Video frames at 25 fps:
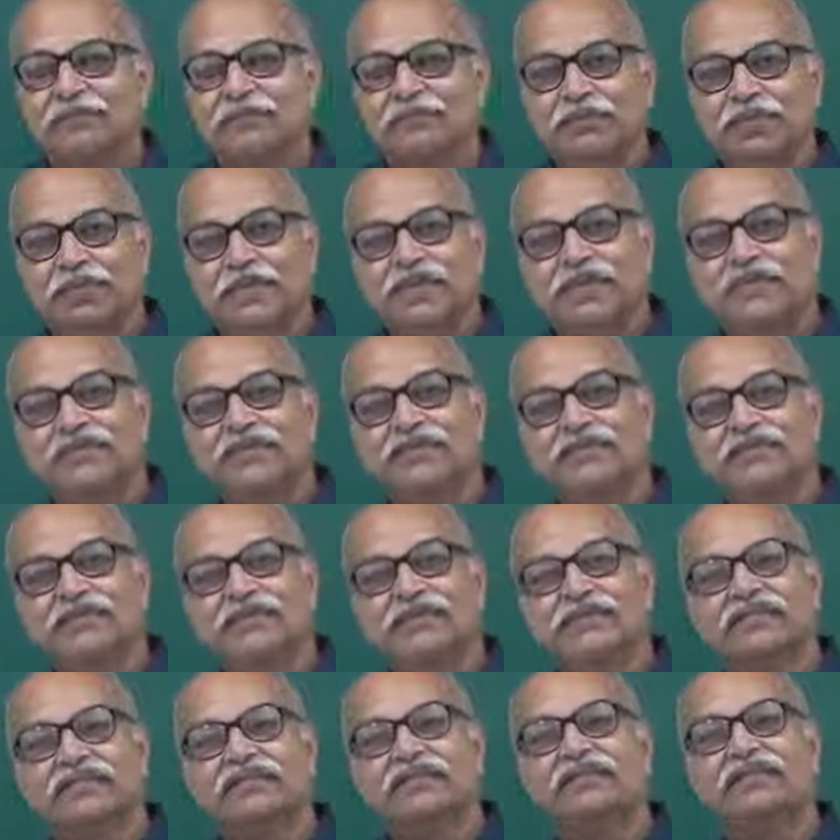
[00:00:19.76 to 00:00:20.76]
be it
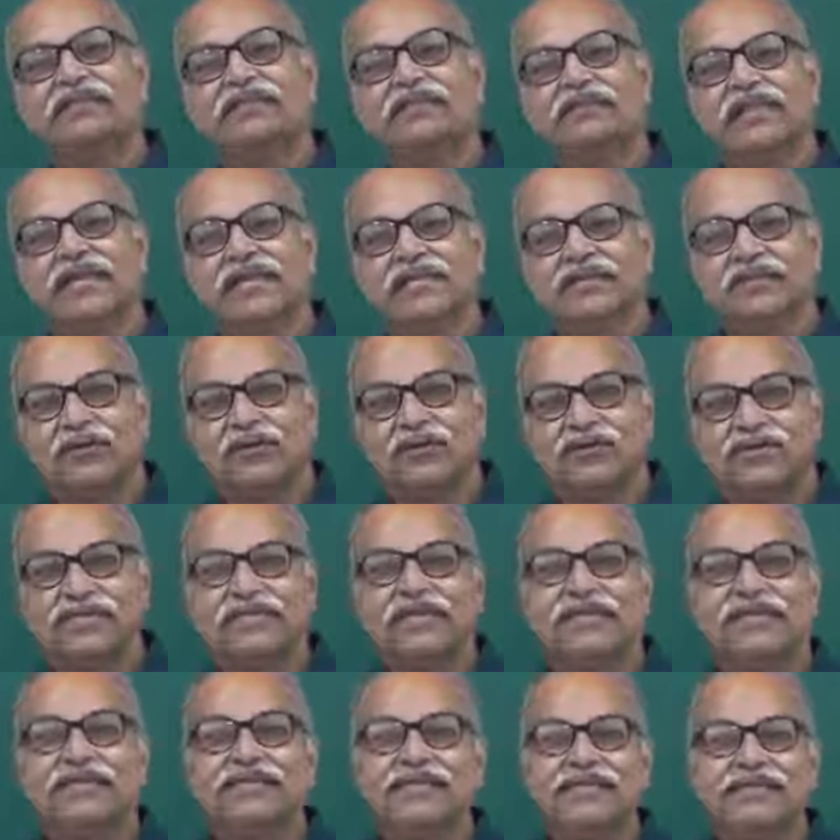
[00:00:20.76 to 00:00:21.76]
an
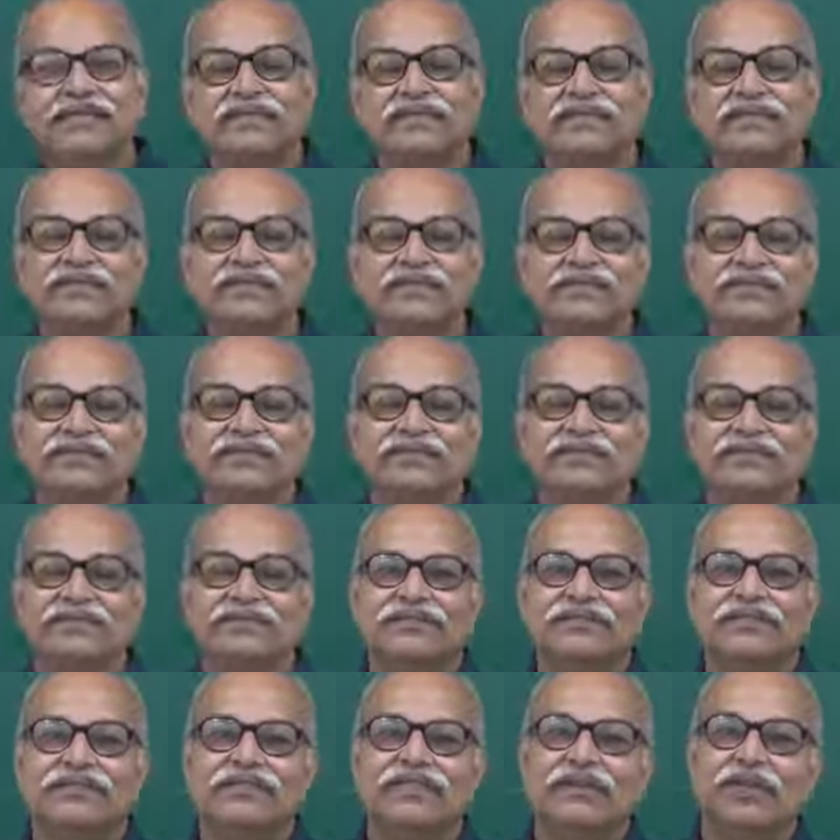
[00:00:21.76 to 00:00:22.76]
oscillator
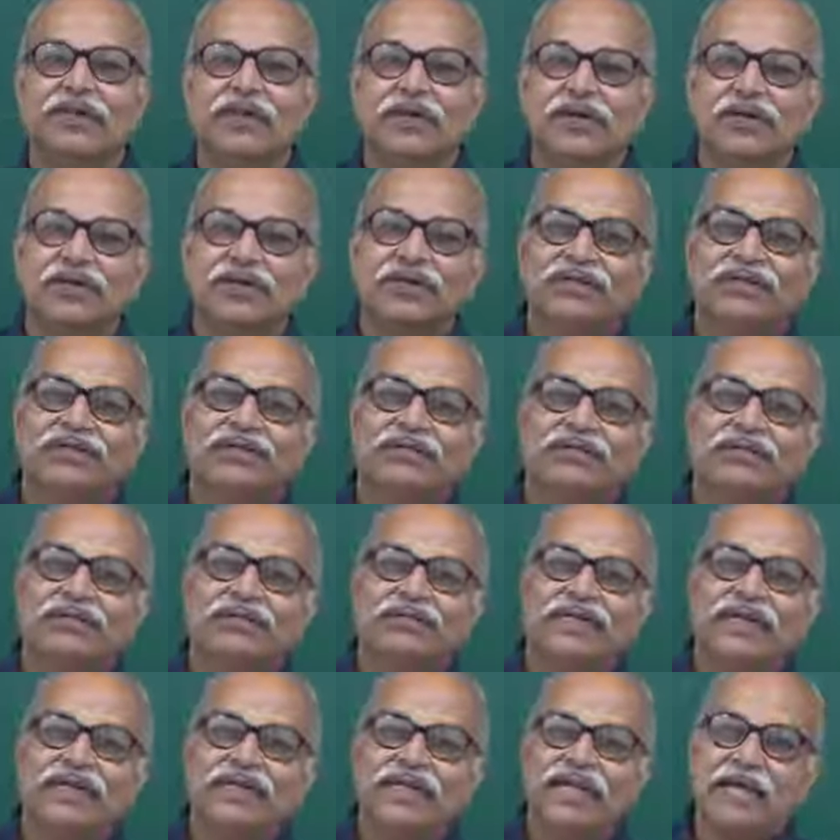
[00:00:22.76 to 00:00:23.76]

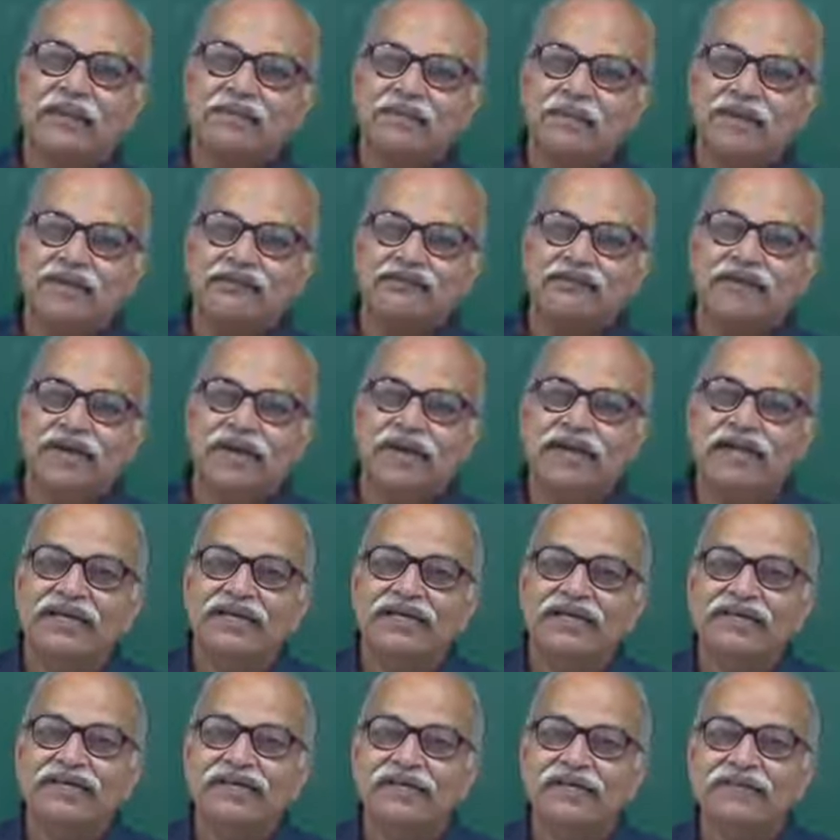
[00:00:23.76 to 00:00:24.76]
or an
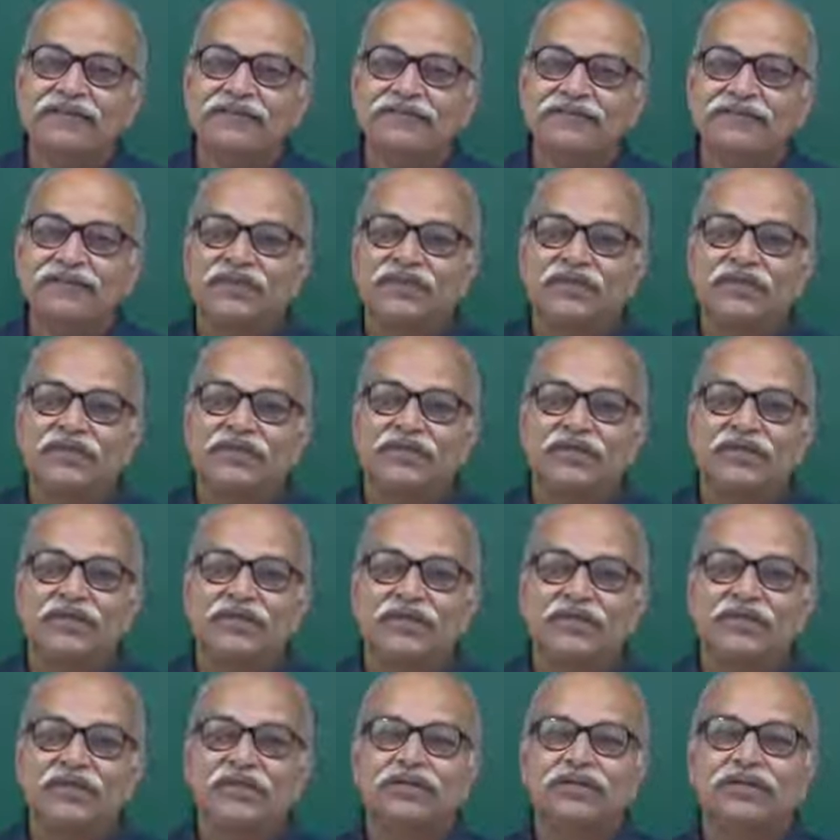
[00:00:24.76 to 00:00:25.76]
amplifier
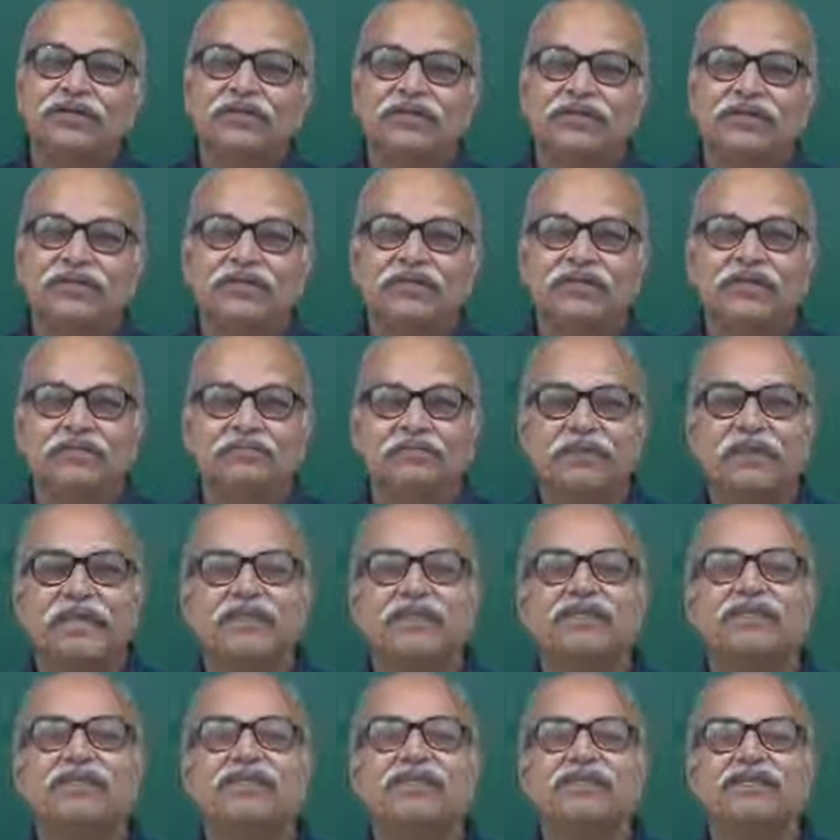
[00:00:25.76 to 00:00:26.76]
or a
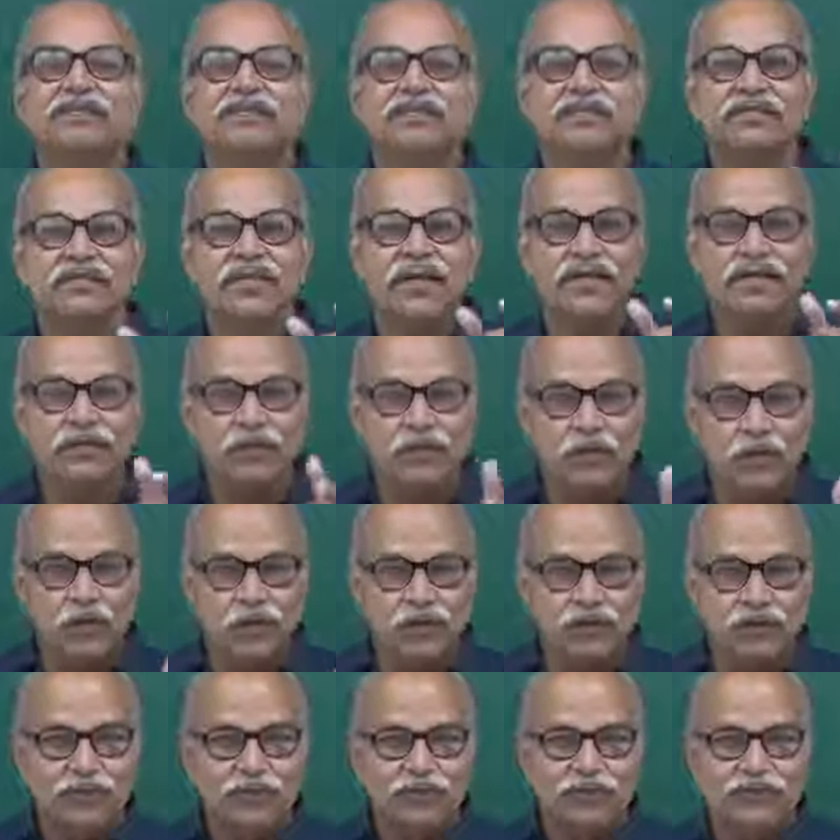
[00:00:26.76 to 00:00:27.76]
p-n junction
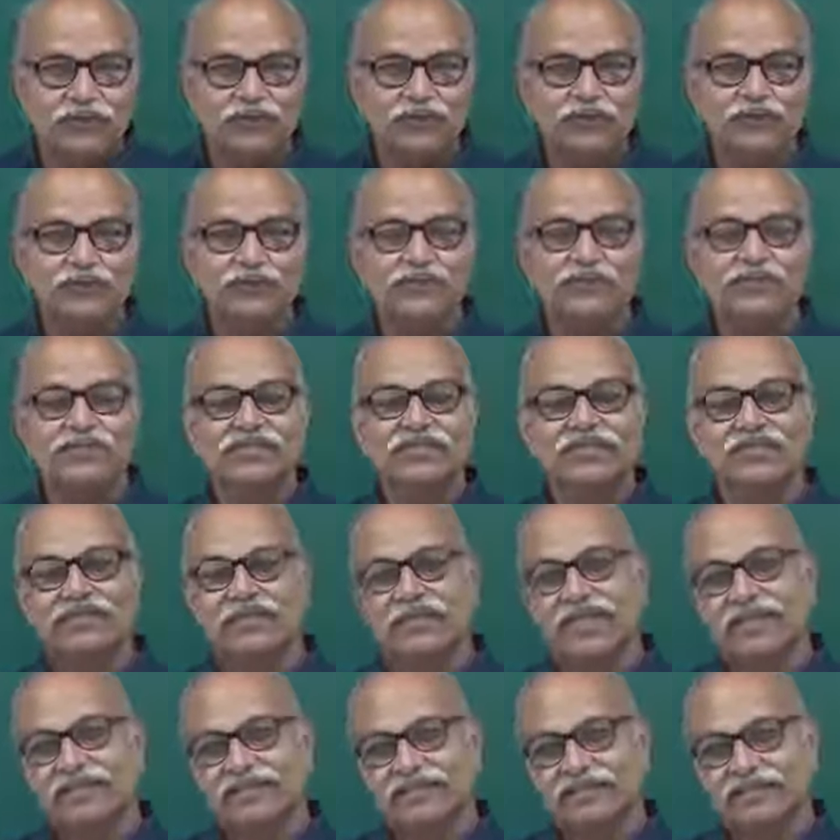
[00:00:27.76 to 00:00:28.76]
diode used
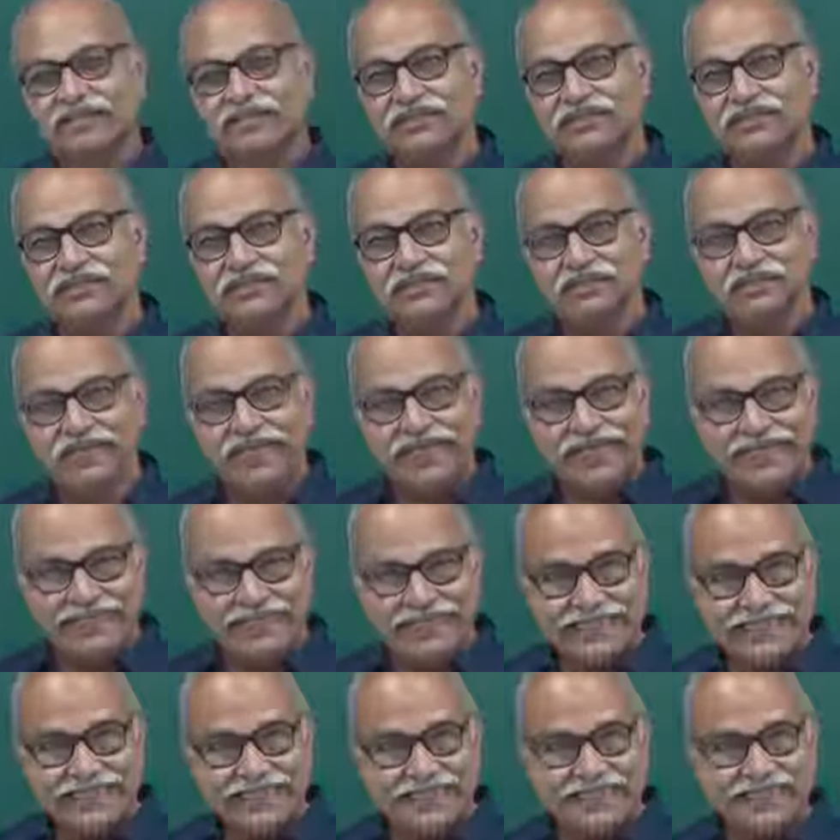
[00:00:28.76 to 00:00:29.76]
as a
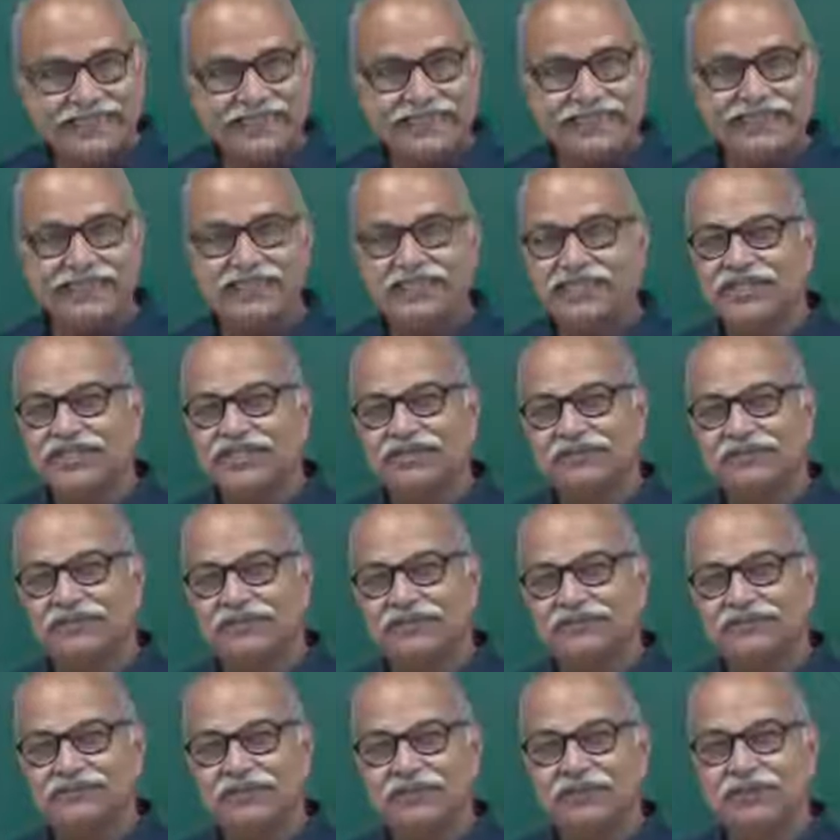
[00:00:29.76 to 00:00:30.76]
LED
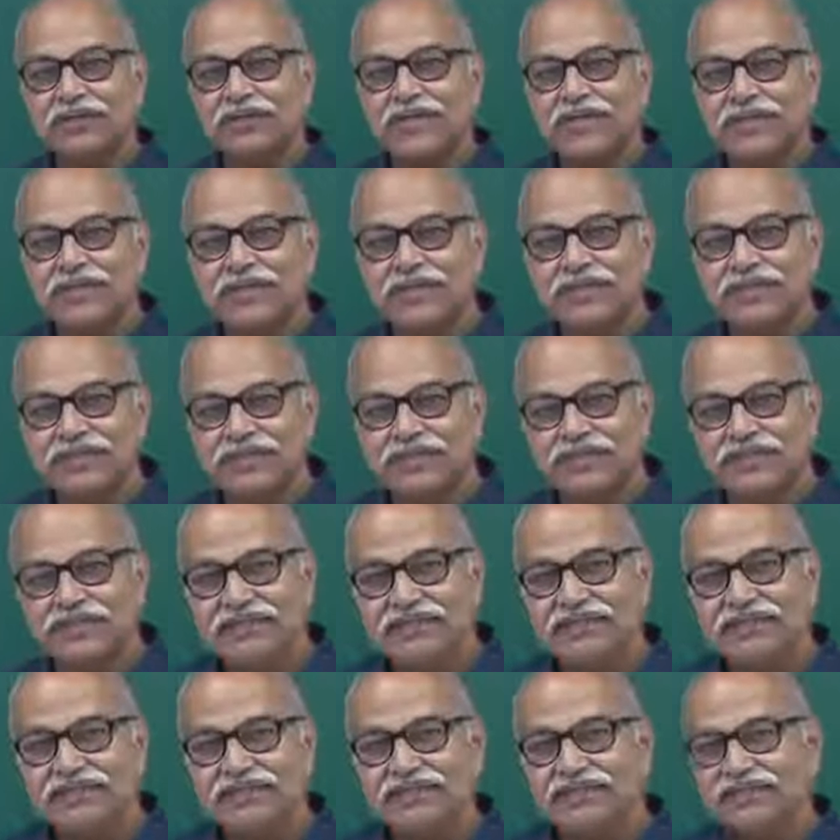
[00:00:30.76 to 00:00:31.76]
or
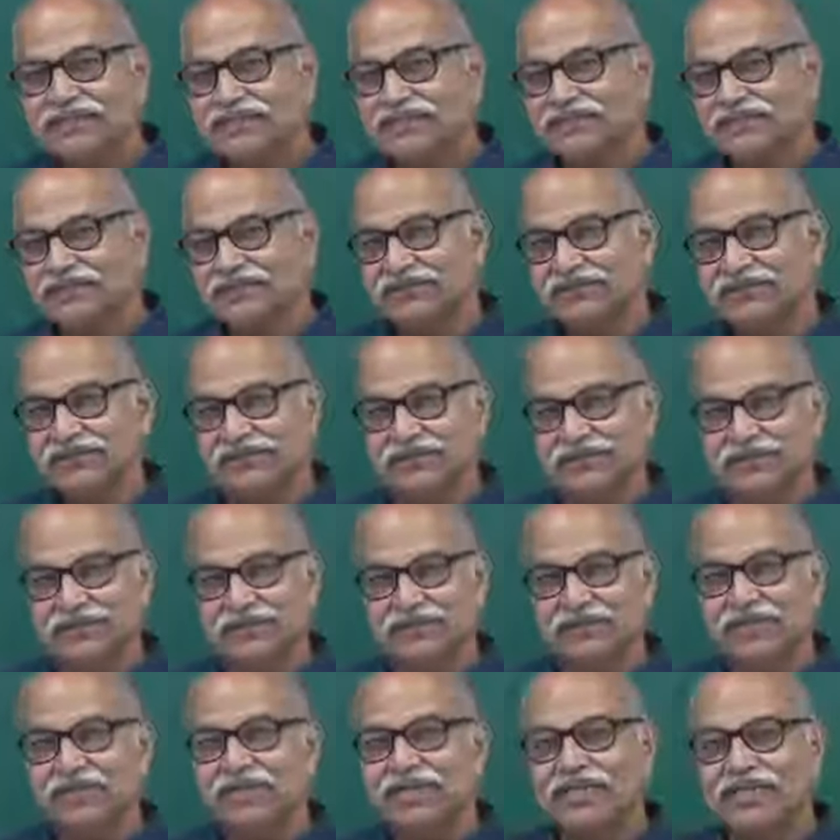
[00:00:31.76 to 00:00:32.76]
photodetectors or
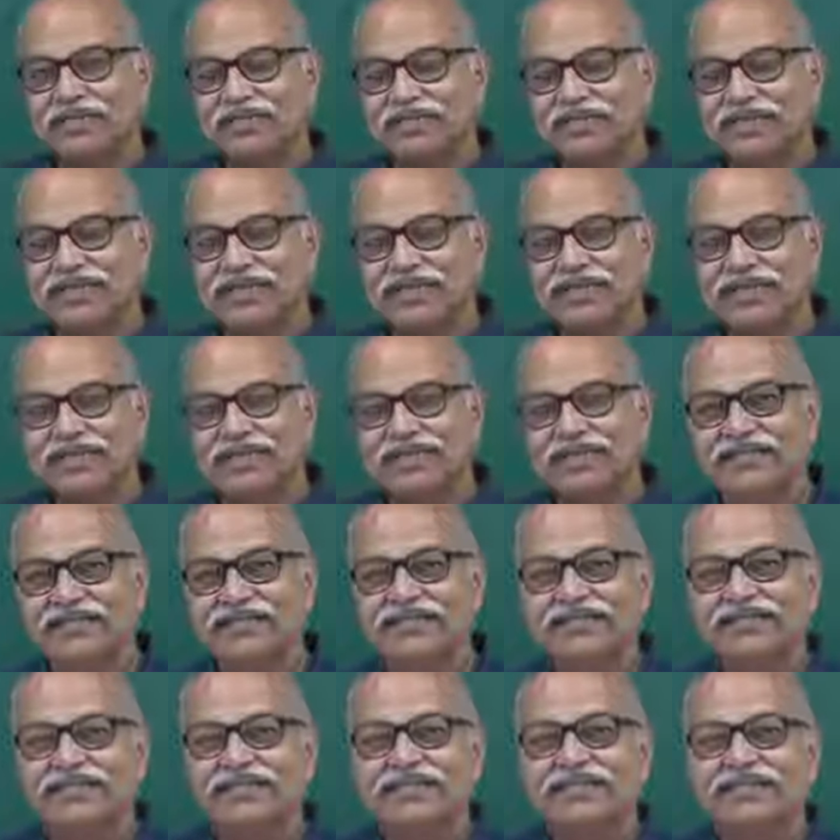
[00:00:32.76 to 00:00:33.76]
solar
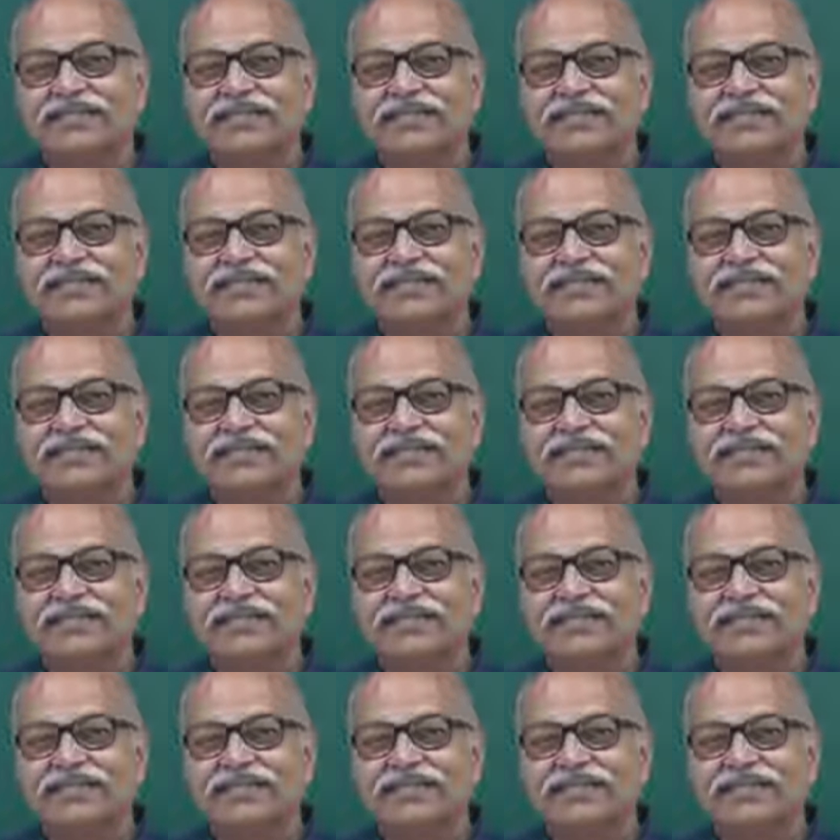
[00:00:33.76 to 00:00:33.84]
cells.